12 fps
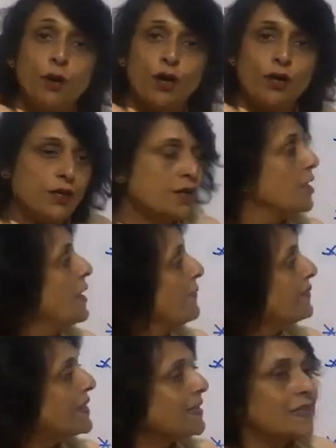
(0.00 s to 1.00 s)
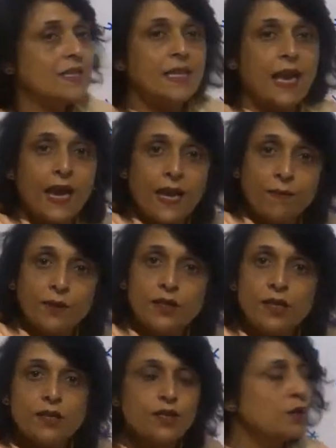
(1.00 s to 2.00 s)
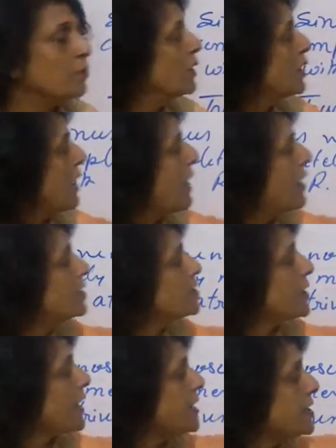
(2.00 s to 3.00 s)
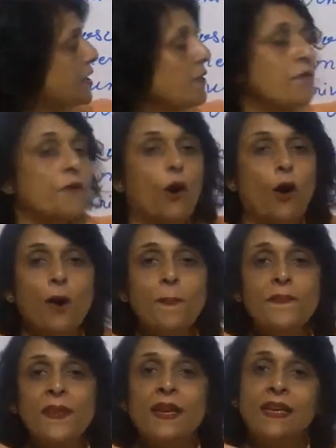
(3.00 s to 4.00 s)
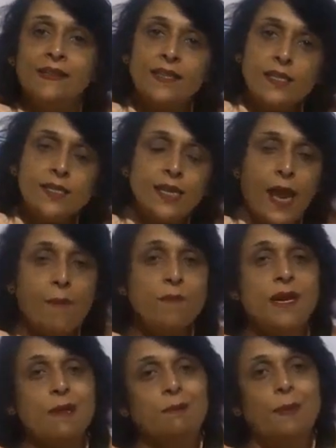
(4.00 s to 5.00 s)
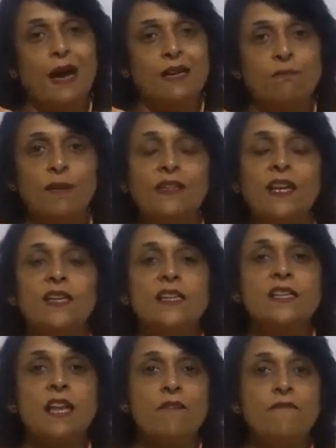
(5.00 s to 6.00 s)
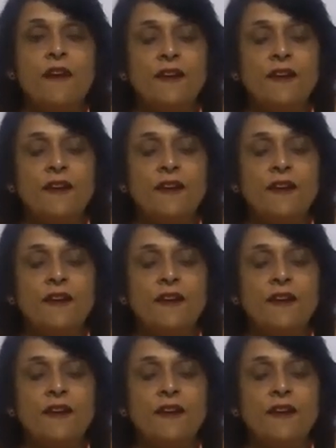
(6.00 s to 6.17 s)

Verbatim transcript: birds, the same systemic arch arising from the same compartment, that is left